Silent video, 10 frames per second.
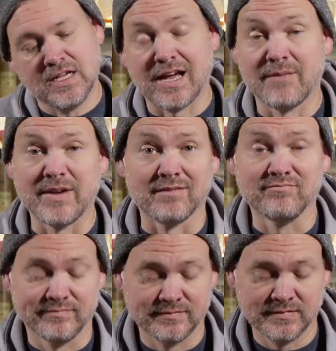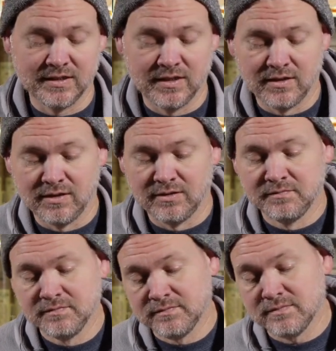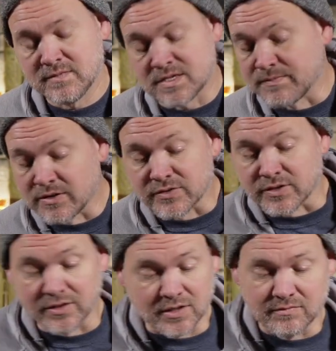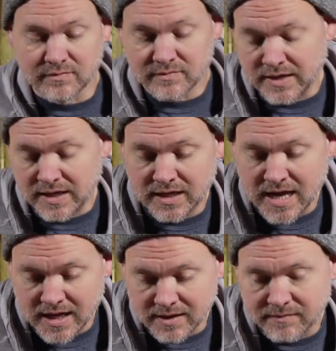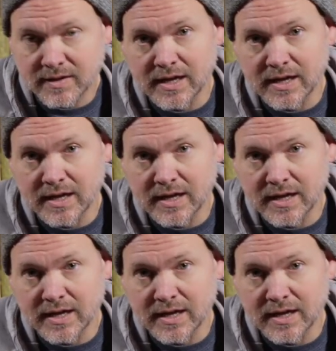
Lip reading: I mean, it smells good. I'm